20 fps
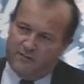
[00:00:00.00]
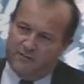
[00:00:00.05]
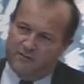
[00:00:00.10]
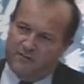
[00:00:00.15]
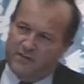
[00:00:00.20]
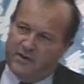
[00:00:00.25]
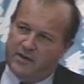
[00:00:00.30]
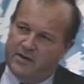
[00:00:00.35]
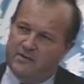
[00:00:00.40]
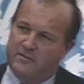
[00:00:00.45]

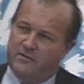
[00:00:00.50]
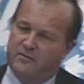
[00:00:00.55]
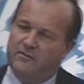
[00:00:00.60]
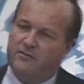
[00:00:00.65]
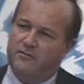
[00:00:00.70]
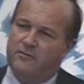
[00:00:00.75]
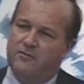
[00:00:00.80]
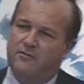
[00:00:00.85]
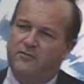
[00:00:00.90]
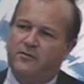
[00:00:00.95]
The
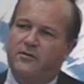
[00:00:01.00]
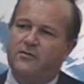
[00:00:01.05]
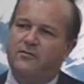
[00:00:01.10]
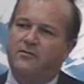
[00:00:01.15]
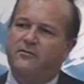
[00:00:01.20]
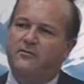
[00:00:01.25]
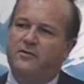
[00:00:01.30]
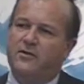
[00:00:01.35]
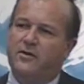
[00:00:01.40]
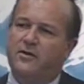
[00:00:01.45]

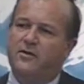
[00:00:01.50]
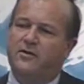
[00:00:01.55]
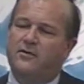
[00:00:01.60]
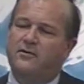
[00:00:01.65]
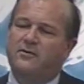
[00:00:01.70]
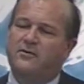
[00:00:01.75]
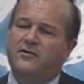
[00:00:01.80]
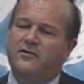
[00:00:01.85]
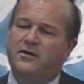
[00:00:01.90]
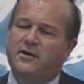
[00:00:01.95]

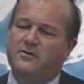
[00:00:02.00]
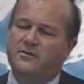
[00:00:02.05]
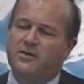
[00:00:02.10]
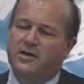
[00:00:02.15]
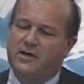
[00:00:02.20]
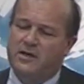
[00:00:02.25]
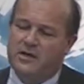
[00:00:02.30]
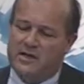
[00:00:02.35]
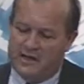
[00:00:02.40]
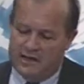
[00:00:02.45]
thing
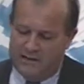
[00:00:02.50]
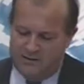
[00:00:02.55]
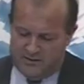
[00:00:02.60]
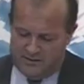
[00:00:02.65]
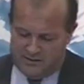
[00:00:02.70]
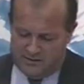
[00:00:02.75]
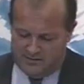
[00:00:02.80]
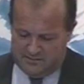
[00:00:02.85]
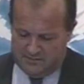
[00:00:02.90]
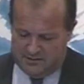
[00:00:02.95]
we hear
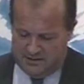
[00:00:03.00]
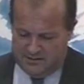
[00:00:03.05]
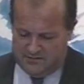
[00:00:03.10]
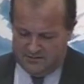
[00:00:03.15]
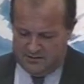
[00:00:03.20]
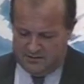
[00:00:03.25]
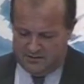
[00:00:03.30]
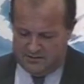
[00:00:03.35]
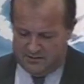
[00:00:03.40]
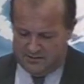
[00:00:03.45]
sometimes
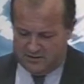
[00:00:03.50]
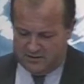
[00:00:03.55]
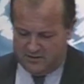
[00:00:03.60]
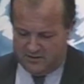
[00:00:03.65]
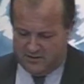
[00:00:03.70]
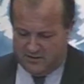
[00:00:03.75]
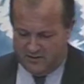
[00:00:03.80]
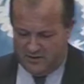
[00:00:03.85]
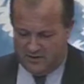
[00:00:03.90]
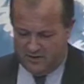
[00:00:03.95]
is also
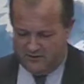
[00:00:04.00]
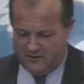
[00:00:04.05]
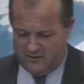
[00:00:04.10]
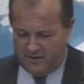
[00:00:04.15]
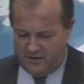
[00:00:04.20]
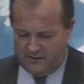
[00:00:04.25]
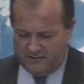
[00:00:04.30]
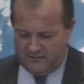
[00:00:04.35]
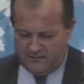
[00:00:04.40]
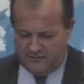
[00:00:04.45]
lowering the
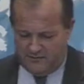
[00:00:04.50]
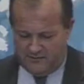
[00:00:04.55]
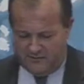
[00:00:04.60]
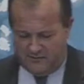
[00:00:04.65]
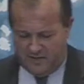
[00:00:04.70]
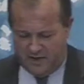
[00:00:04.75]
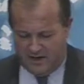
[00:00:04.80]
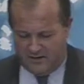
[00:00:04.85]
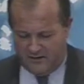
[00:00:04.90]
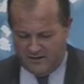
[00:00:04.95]
level of
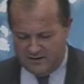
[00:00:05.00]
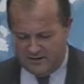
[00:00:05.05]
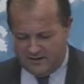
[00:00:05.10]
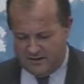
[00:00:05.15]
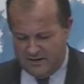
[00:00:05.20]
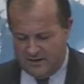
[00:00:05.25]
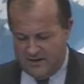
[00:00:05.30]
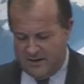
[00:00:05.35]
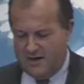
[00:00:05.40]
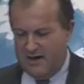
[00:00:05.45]
barriers
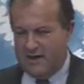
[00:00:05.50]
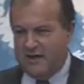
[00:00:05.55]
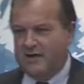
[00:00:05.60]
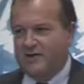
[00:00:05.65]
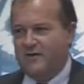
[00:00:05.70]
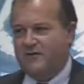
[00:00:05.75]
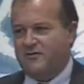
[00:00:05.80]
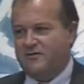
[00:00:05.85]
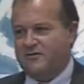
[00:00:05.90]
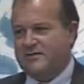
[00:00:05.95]

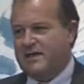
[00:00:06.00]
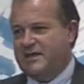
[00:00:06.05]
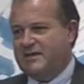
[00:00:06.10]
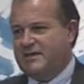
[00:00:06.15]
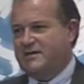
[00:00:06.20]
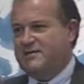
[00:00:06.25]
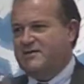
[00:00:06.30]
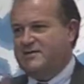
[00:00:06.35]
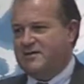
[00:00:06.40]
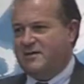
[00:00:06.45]
for
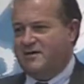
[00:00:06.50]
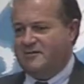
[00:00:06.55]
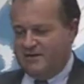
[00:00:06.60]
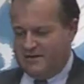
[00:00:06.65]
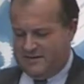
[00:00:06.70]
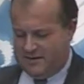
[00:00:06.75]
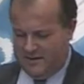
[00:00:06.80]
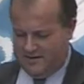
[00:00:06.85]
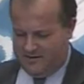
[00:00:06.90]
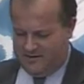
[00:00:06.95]
certain
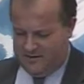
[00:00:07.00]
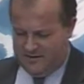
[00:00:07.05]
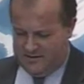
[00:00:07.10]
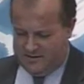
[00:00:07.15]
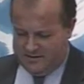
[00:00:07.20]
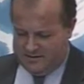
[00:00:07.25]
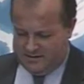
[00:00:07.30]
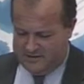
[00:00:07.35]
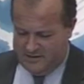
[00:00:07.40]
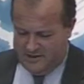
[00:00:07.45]
service
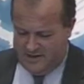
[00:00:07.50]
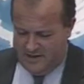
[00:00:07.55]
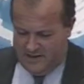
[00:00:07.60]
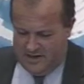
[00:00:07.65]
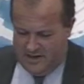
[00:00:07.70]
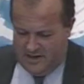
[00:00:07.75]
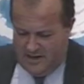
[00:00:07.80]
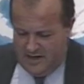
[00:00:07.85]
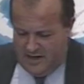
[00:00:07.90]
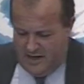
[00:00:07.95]
areas.
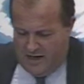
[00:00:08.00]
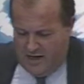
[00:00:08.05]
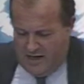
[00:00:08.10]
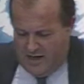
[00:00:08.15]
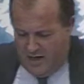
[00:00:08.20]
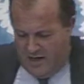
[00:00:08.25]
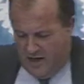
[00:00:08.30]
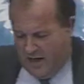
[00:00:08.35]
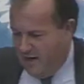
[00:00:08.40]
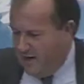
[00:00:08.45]

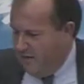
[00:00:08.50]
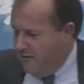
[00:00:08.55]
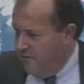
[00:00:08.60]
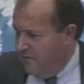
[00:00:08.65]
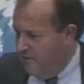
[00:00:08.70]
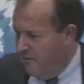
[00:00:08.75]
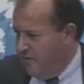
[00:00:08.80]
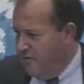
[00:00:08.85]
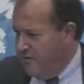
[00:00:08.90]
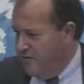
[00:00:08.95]
And
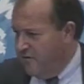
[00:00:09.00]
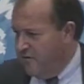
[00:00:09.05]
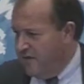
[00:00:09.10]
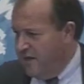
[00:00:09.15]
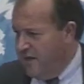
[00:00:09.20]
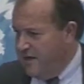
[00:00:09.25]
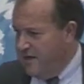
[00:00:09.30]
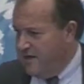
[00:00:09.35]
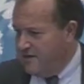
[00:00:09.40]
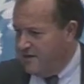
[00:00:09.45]
you
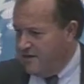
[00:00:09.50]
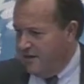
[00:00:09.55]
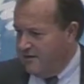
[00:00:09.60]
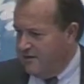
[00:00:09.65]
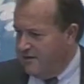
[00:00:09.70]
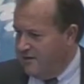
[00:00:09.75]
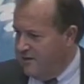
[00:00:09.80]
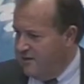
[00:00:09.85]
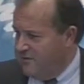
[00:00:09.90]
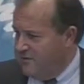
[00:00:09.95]
need
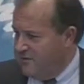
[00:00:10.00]
suddenly to